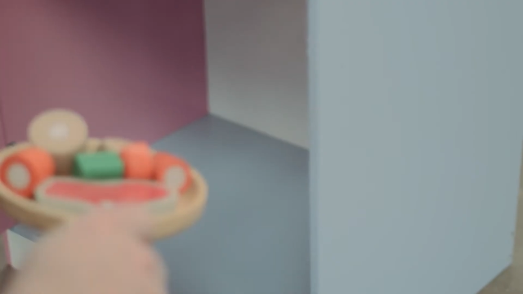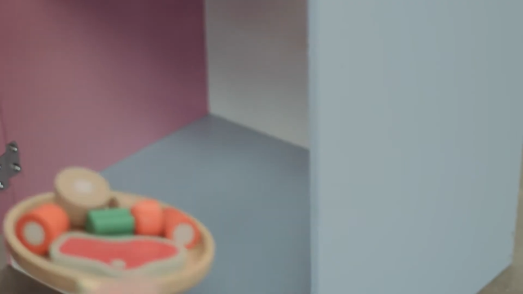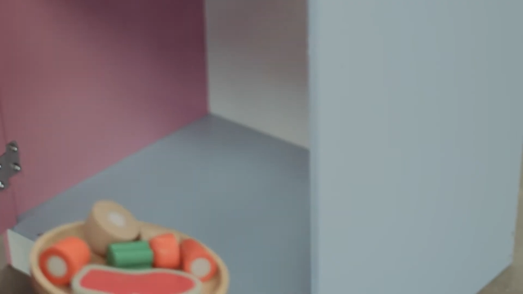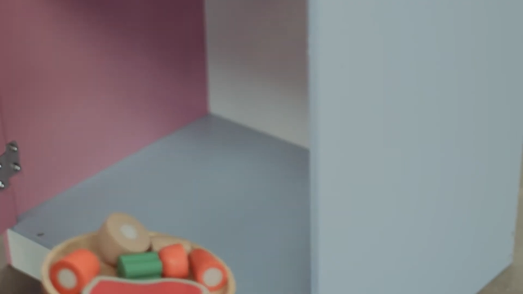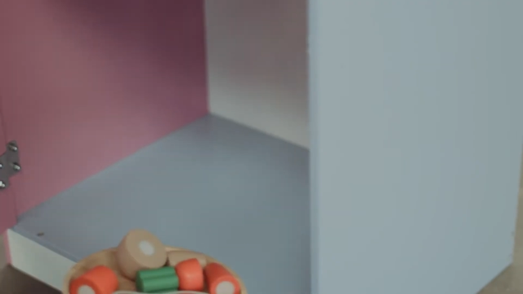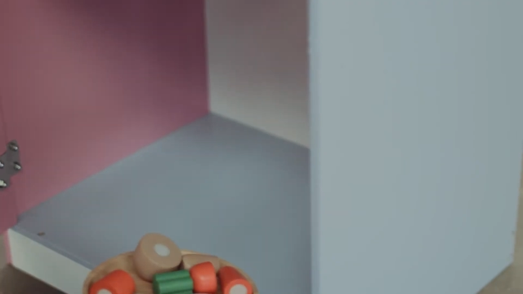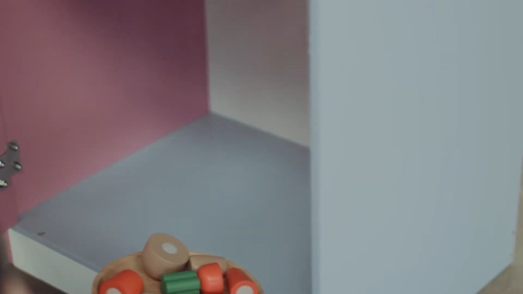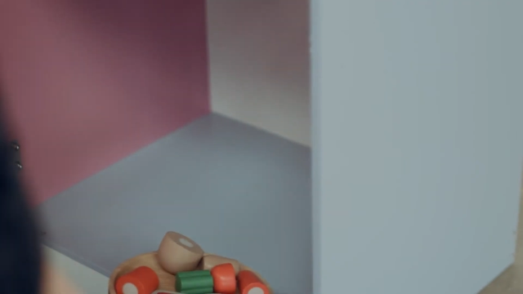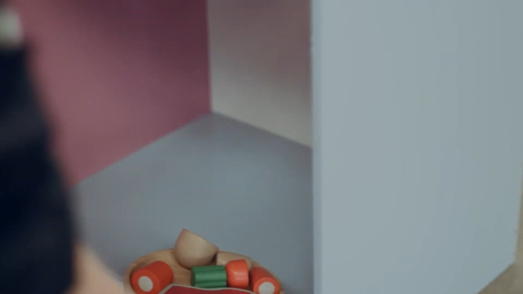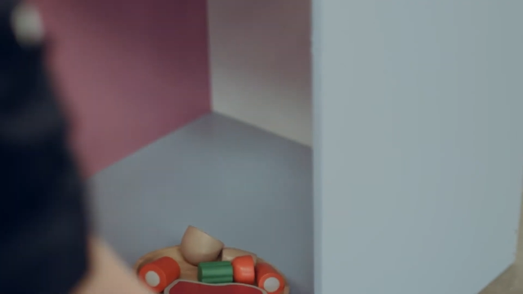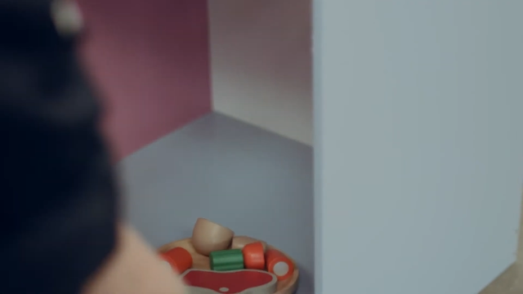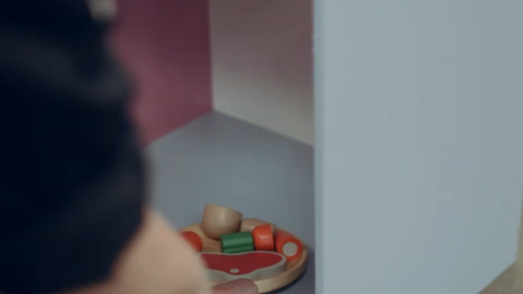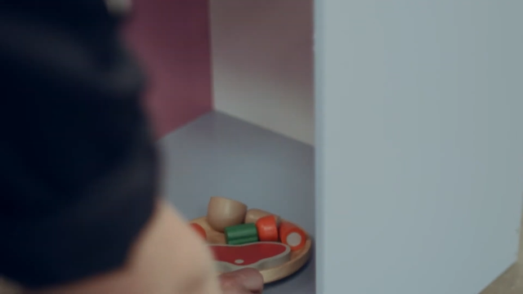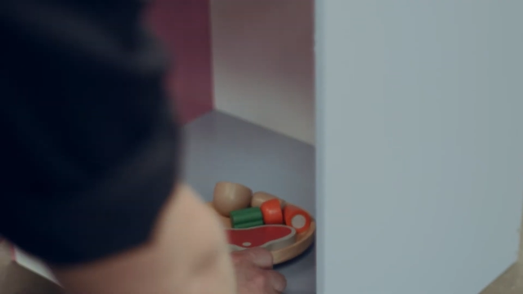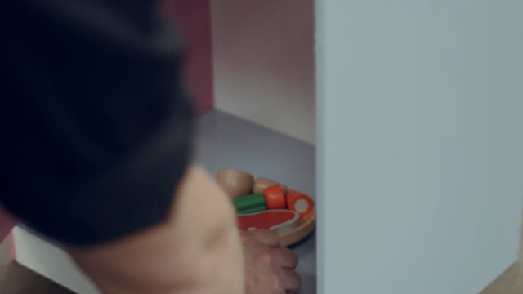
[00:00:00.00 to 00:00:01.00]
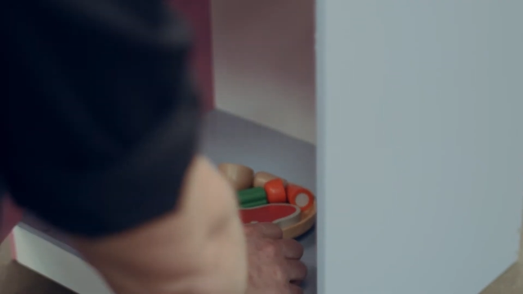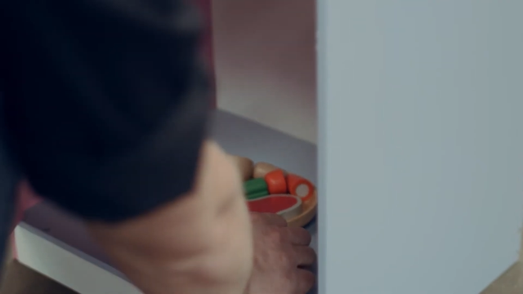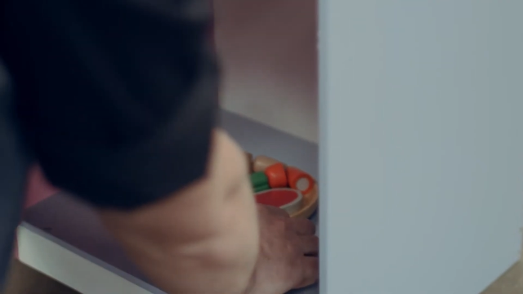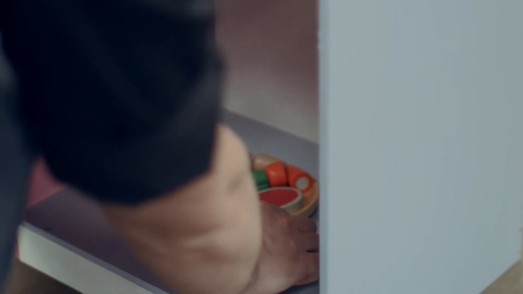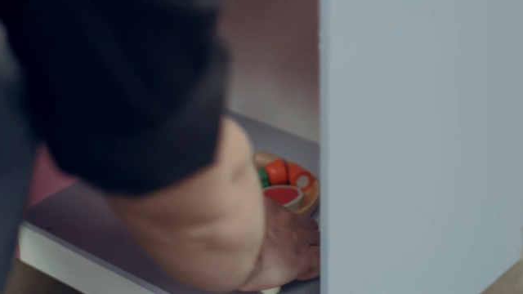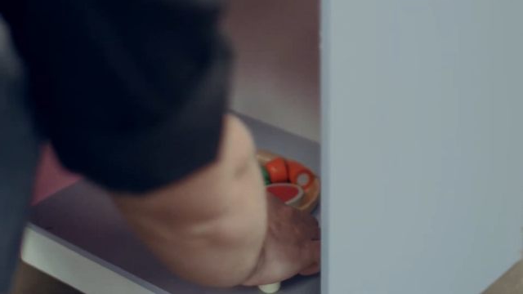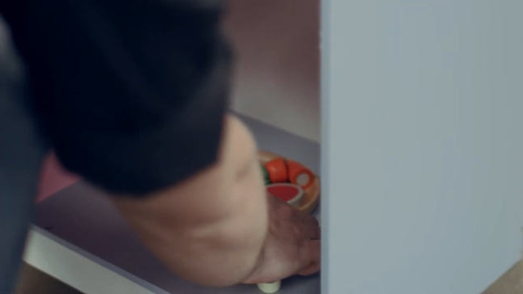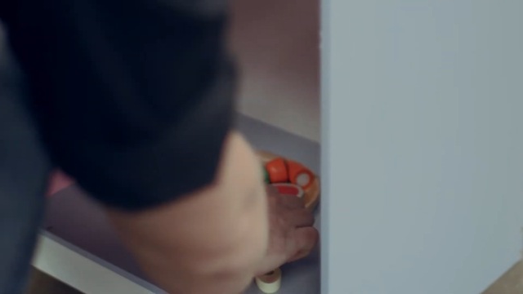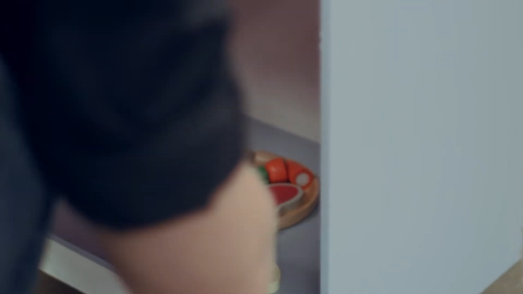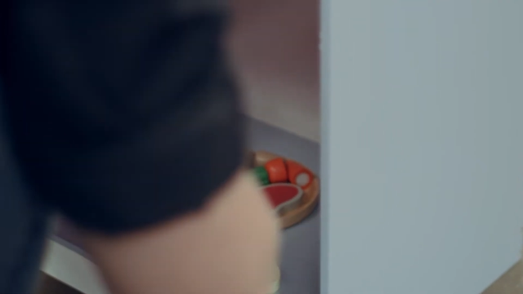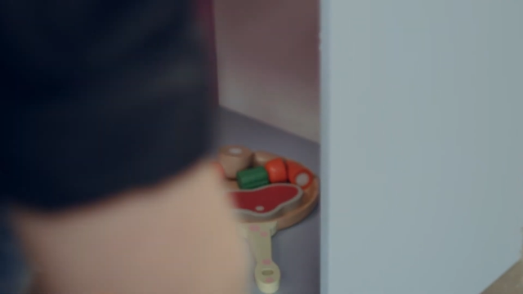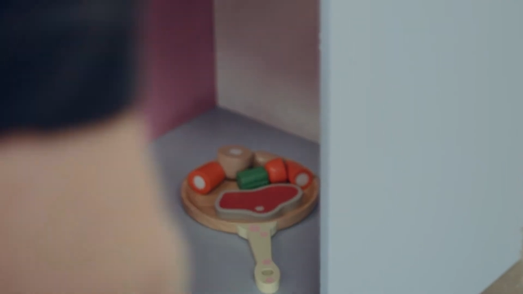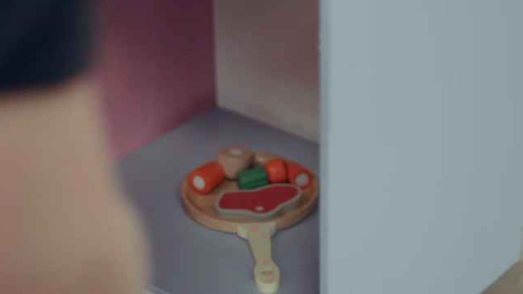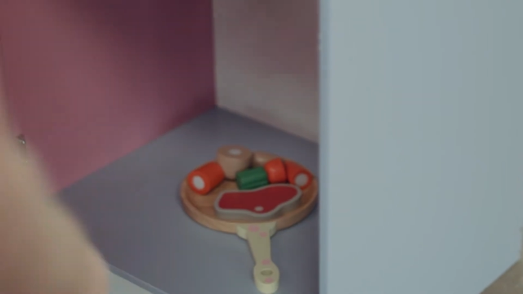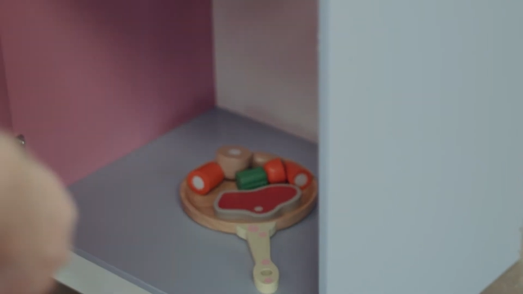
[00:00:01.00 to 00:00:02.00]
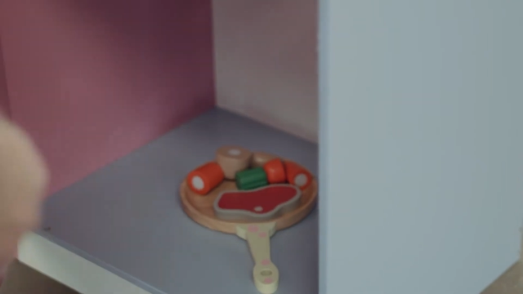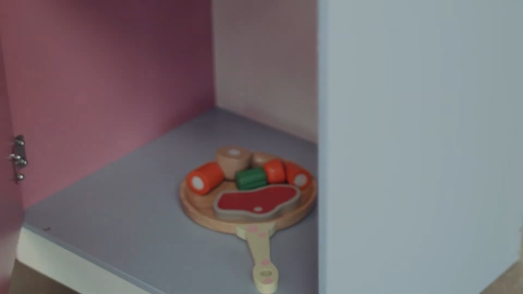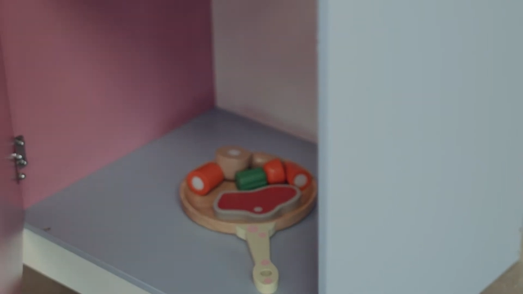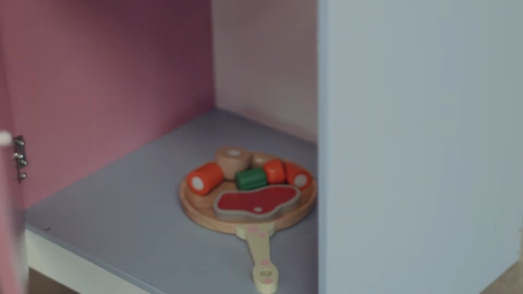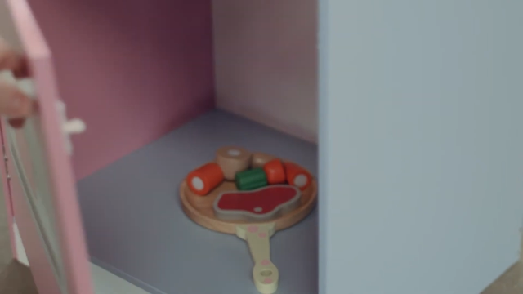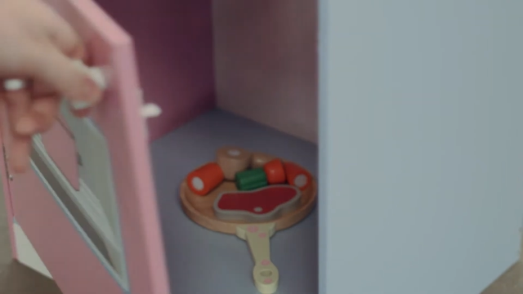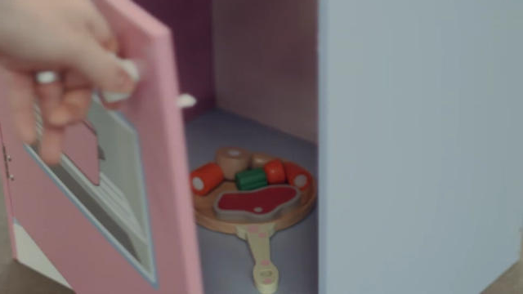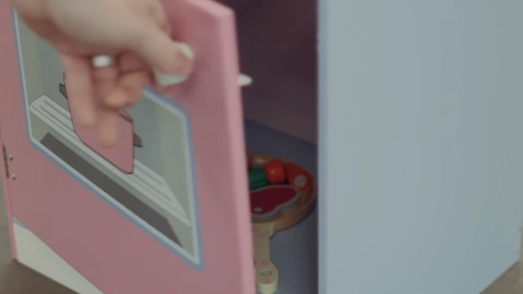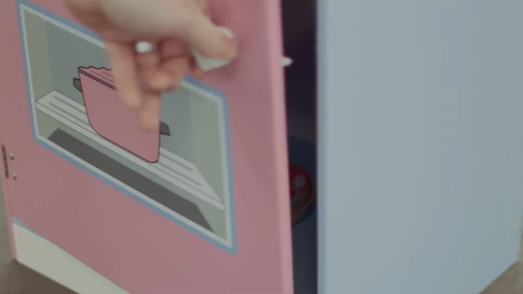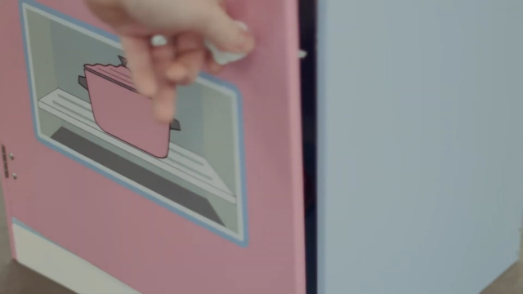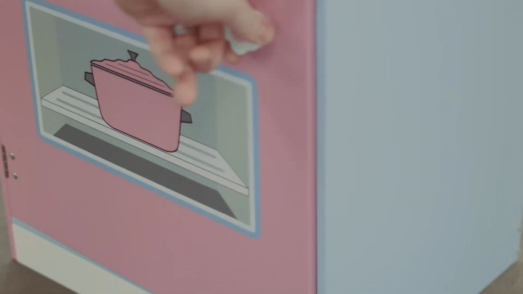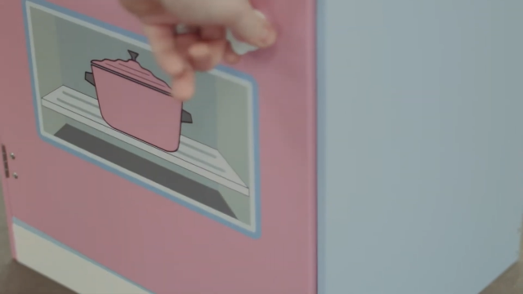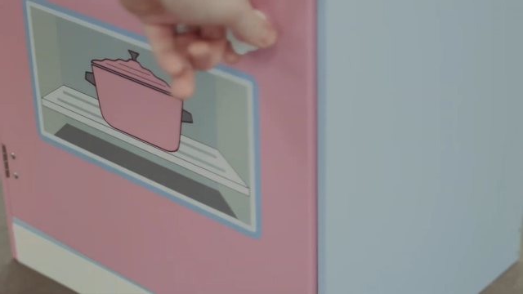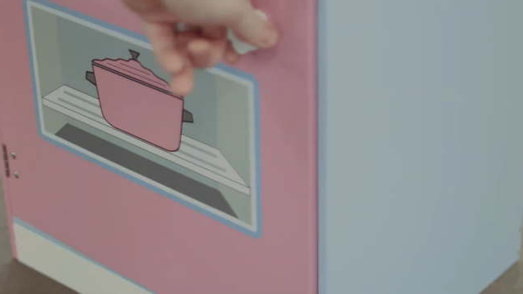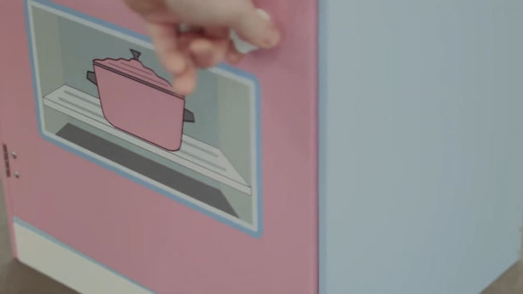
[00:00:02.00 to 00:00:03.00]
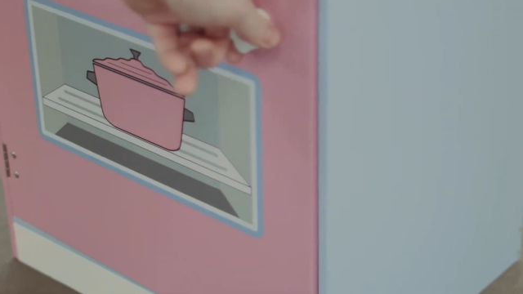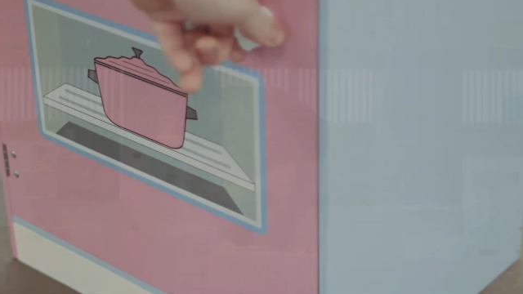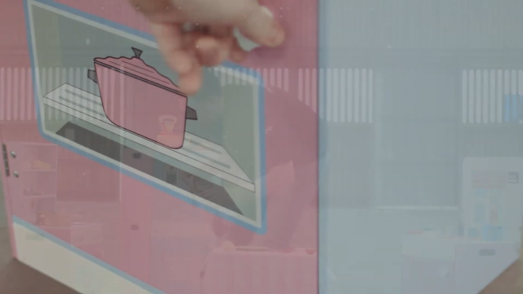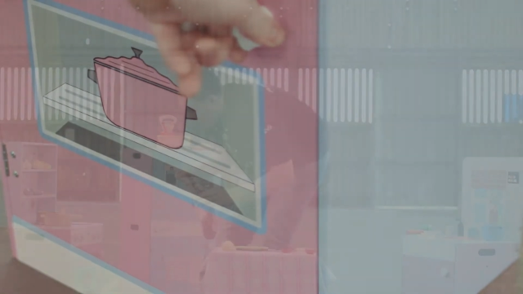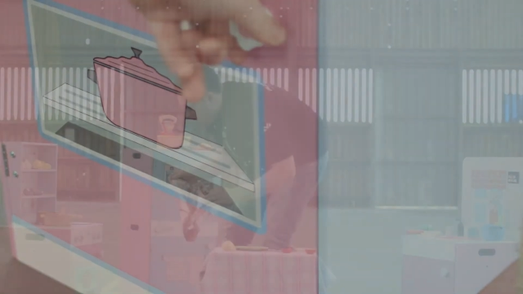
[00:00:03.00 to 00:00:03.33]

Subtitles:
Nobody's mouth can be seen.